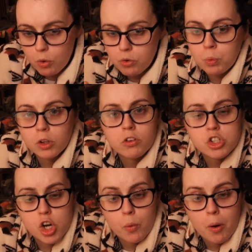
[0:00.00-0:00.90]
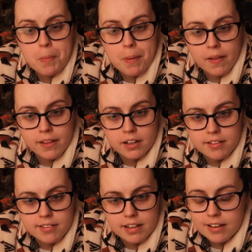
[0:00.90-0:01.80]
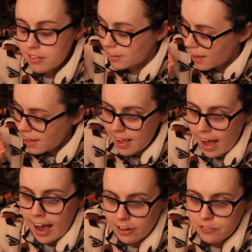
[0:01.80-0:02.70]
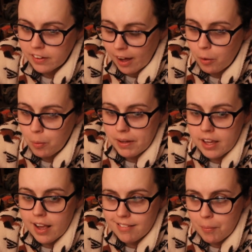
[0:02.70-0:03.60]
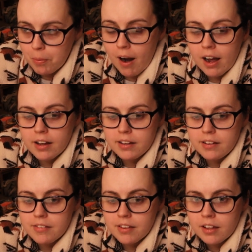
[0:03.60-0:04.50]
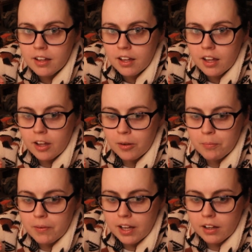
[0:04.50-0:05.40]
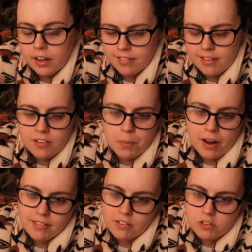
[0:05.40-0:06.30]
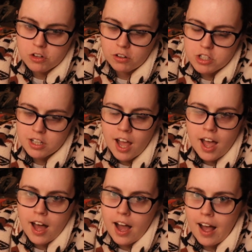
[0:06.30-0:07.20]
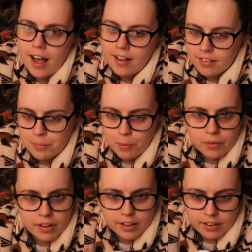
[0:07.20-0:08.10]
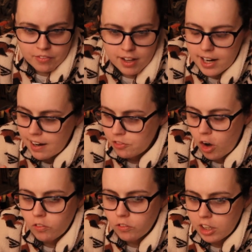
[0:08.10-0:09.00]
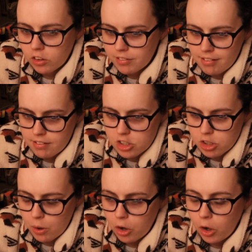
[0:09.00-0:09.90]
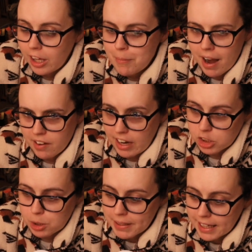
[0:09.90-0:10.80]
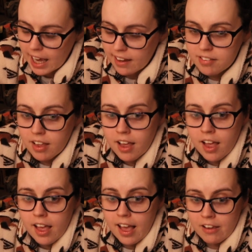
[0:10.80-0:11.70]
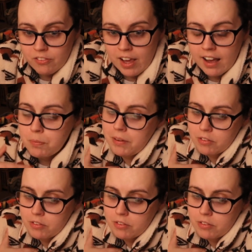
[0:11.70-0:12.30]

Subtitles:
will show up by the end of the season. I think that will be a surprise. I say surprise introduction. As like I've said, I've not really looked into the show at all. He might have actually been cast. If he has, please don't